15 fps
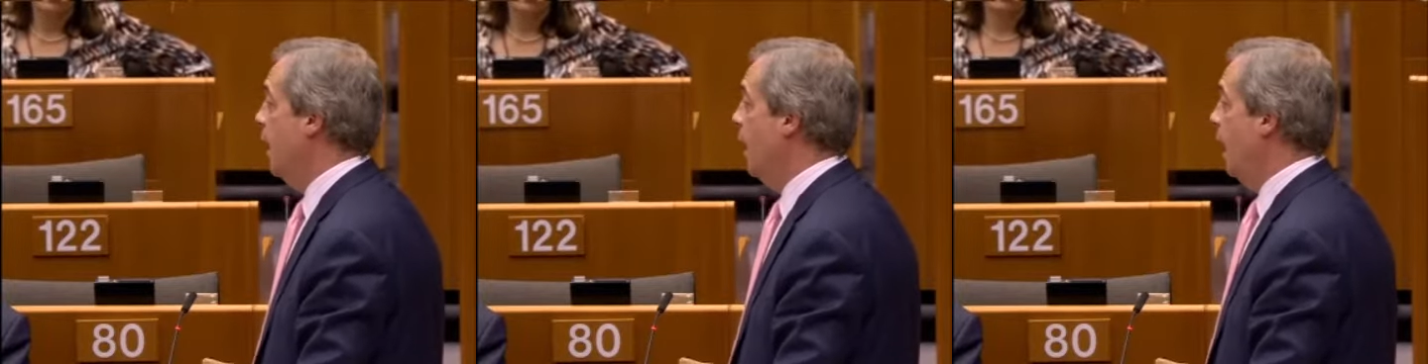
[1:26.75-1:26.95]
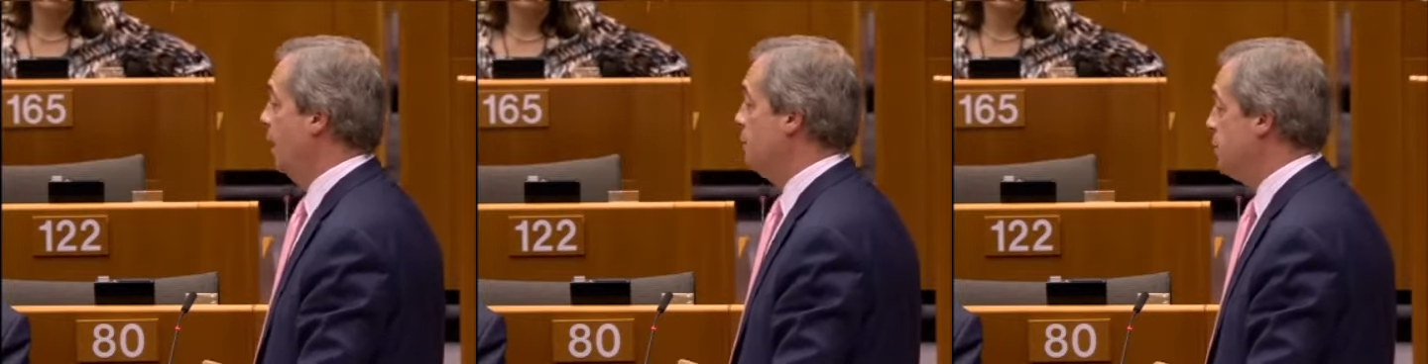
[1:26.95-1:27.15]

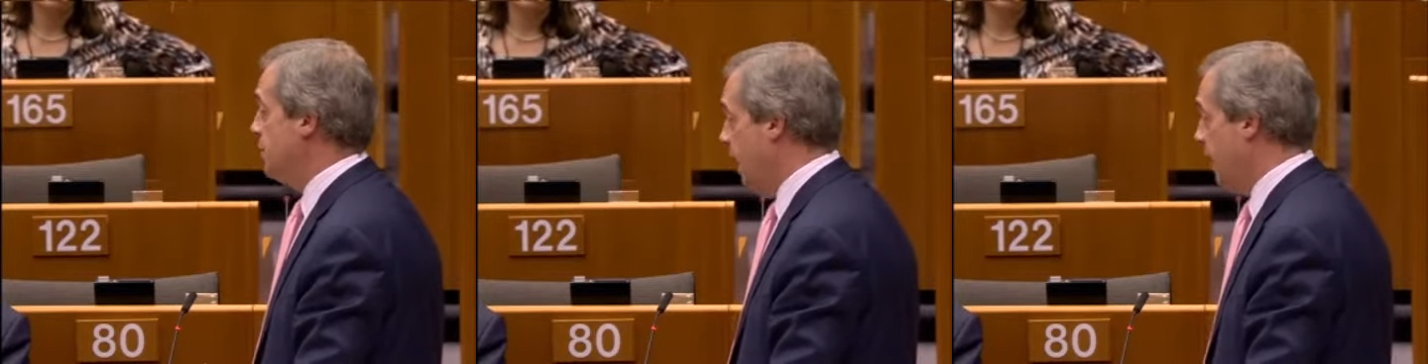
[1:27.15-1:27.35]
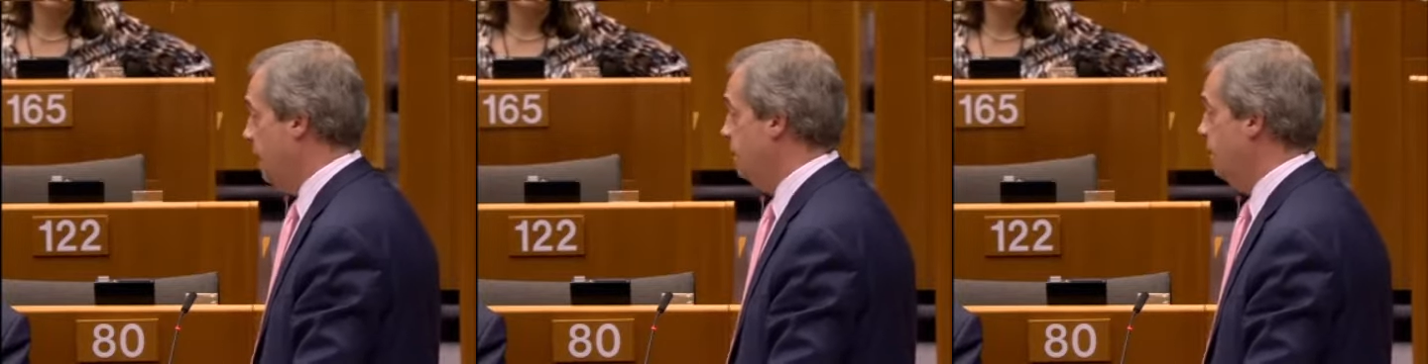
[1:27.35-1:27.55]
I'm
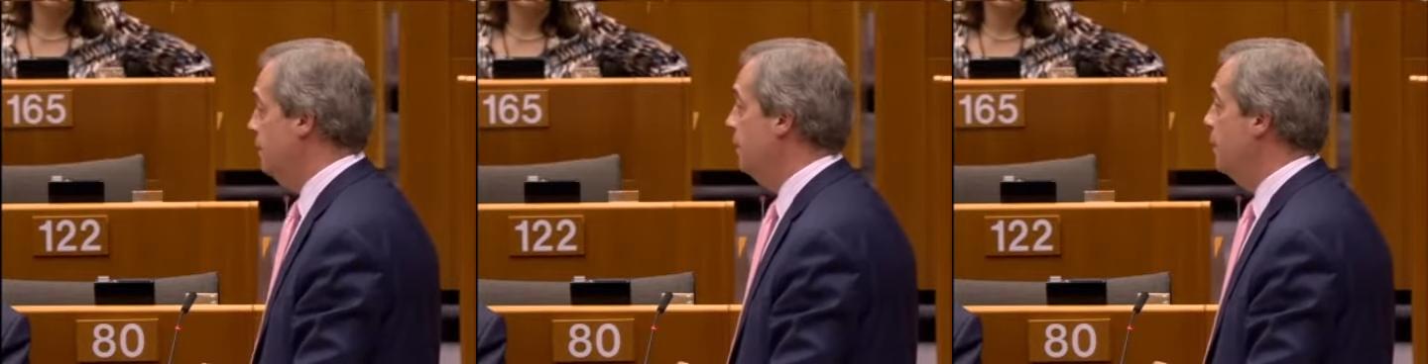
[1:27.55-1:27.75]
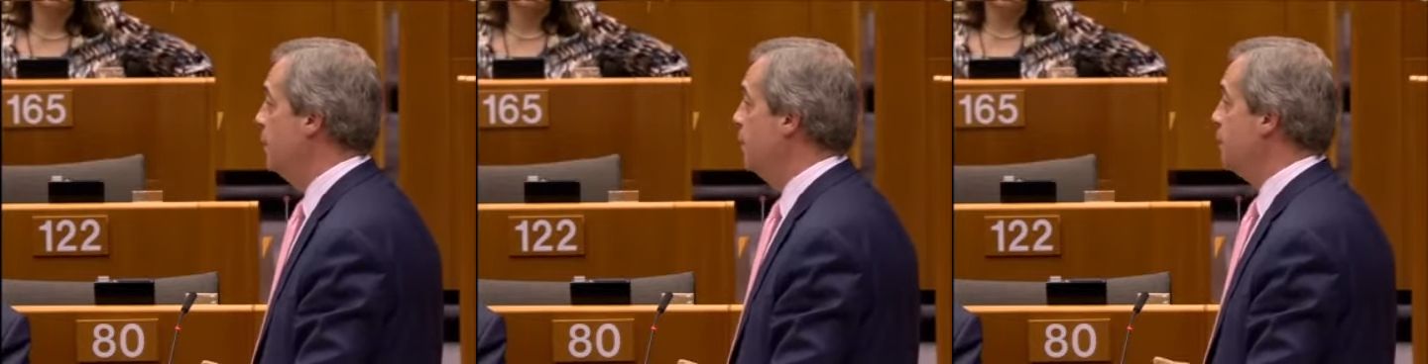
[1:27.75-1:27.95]
certain
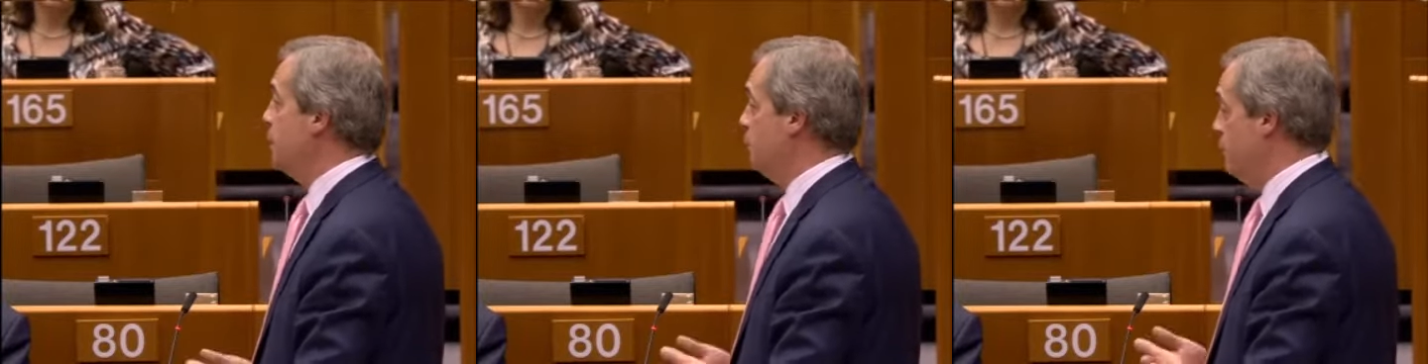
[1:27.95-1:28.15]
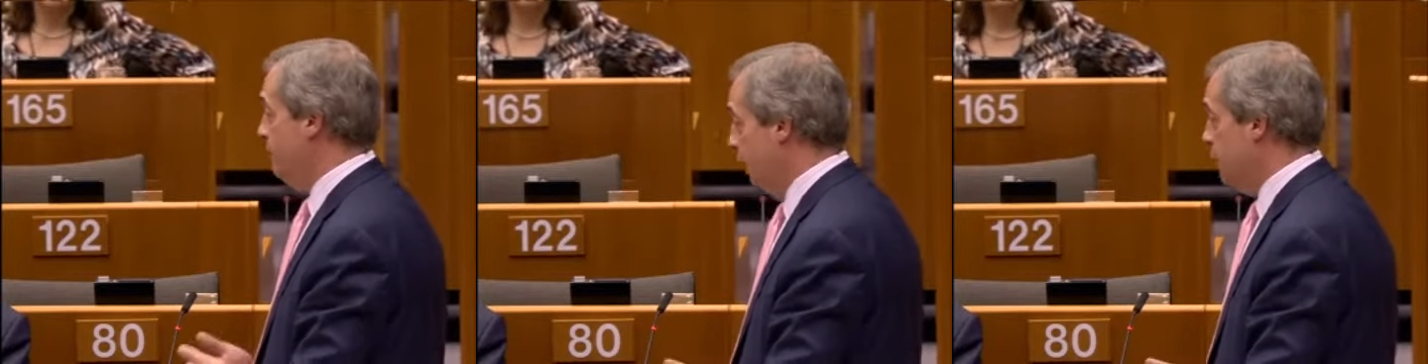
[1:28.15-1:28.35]
that if
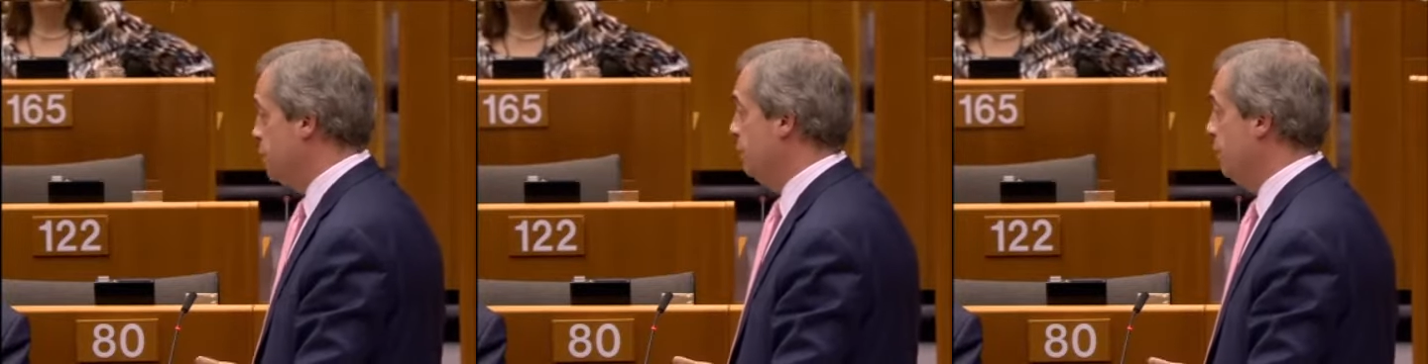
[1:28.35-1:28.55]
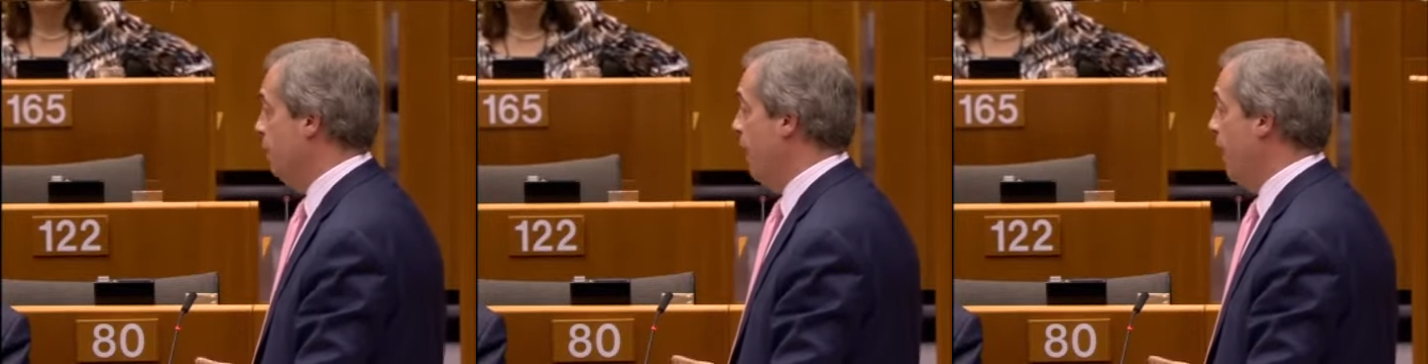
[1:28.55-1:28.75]
we vote
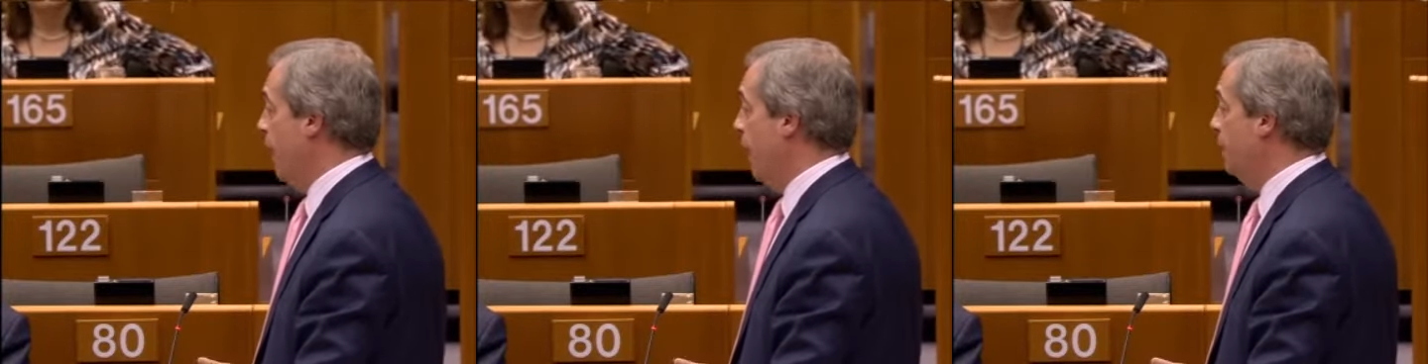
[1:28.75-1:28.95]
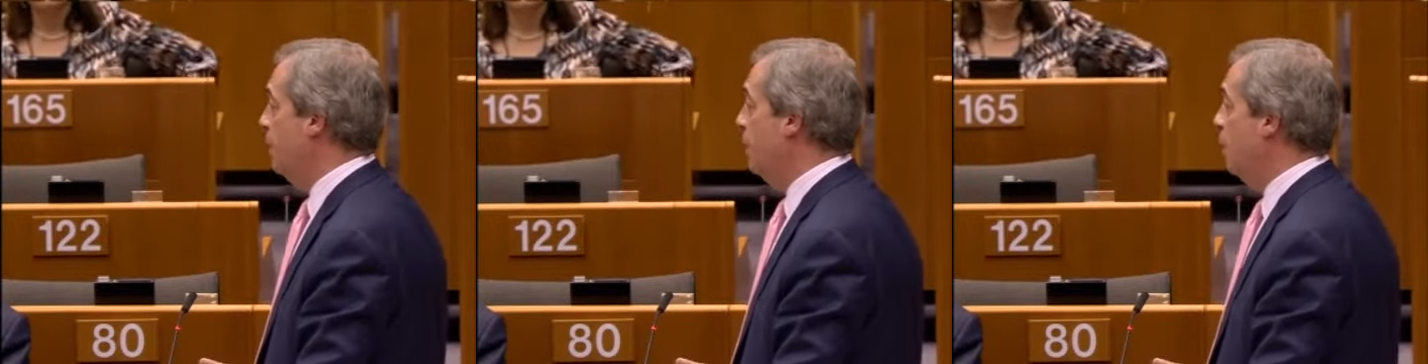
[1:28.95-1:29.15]
to
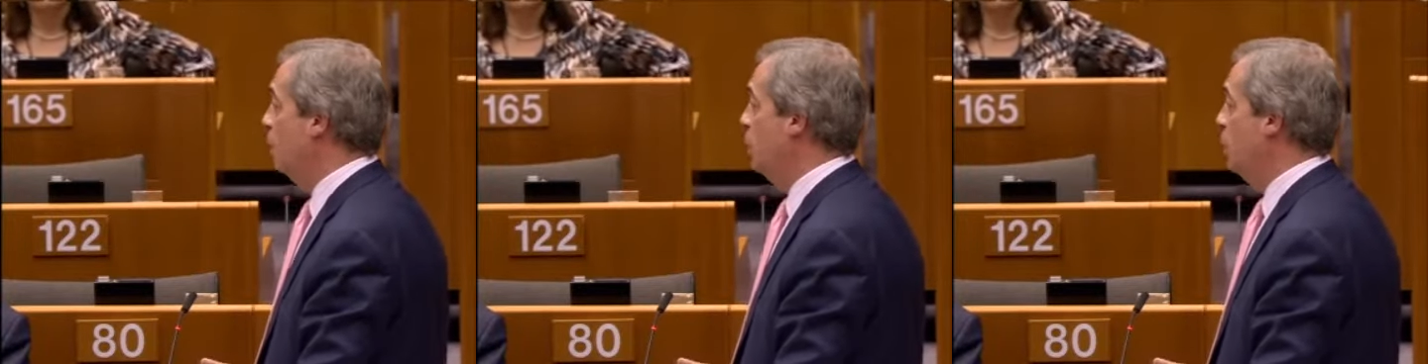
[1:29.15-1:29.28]
remain,